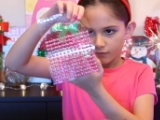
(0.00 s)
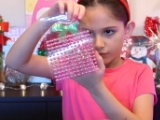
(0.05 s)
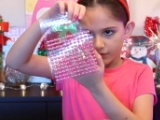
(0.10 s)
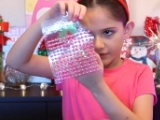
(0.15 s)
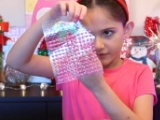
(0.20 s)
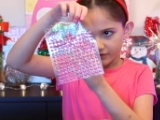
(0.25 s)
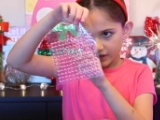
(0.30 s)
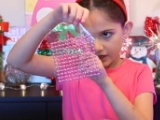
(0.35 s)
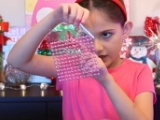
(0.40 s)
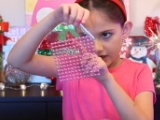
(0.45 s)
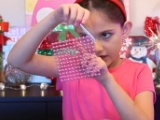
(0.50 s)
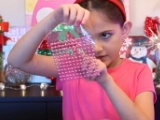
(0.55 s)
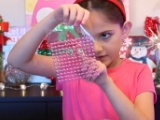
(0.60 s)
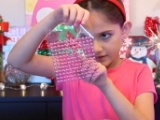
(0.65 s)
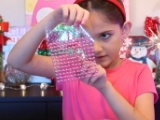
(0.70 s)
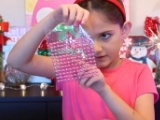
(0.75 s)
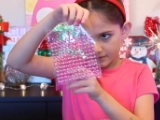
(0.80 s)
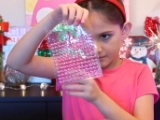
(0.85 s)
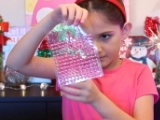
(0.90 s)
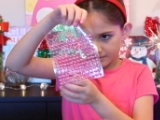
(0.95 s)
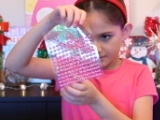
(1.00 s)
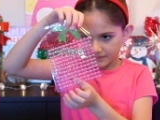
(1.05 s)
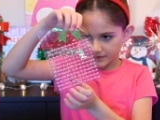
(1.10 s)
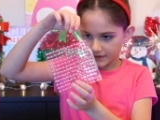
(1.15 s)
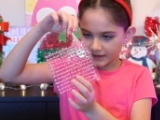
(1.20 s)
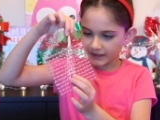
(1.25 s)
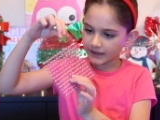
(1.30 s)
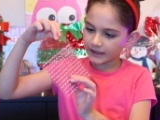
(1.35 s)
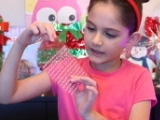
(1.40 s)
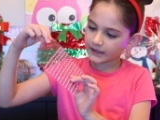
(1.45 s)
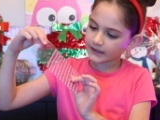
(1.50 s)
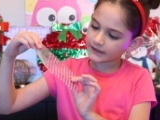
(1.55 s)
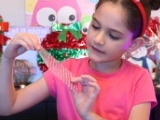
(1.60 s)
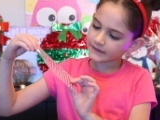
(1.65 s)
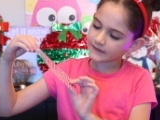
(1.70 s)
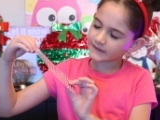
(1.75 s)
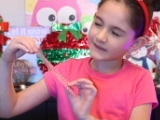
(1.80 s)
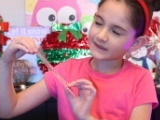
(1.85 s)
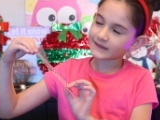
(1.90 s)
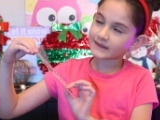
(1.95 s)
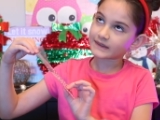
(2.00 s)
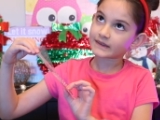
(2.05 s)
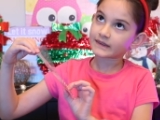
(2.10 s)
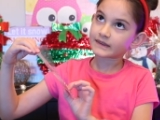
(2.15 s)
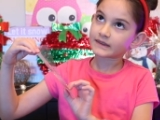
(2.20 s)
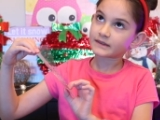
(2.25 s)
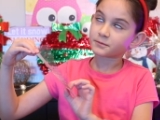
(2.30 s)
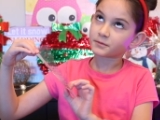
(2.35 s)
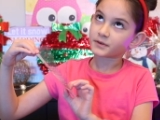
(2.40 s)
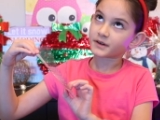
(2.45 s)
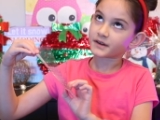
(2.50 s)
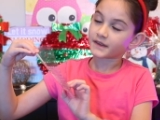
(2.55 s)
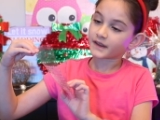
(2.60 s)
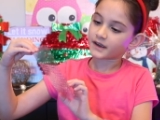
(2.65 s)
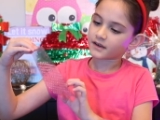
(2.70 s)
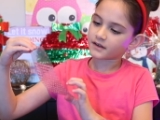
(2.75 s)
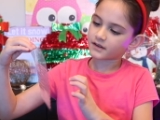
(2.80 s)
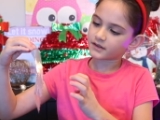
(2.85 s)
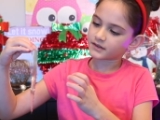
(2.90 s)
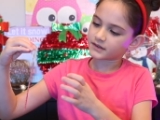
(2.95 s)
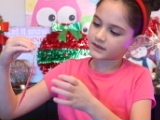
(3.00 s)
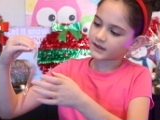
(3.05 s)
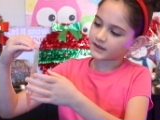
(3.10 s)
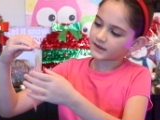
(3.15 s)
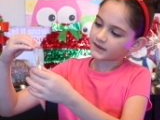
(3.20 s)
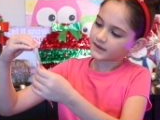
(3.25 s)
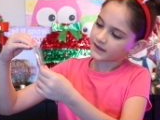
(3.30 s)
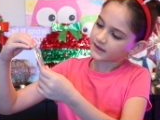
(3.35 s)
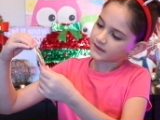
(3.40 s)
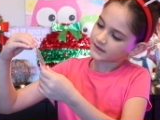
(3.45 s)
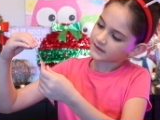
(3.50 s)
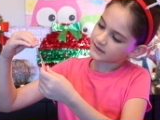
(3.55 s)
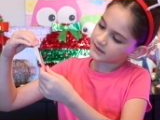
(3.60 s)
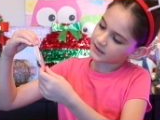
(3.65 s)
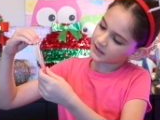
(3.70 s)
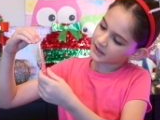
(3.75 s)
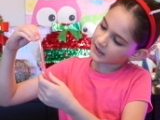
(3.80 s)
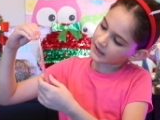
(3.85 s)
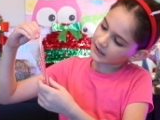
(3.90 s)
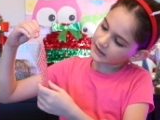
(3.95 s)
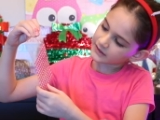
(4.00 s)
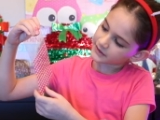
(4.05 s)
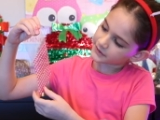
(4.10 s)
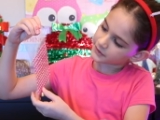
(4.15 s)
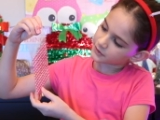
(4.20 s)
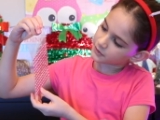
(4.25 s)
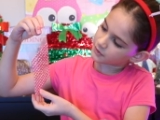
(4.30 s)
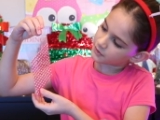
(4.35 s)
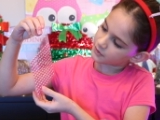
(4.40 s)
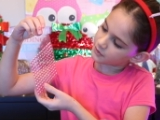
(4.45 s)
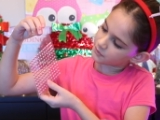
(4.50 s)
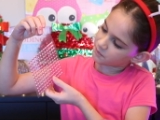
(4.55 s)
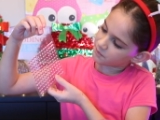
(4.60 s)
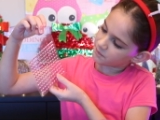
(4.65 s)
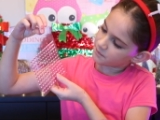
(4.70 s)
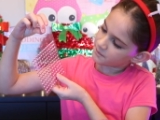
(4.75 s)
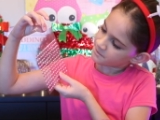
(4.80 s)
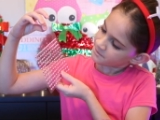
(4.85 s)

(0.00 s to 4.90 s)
we've got some these what do they call it? These like sticky little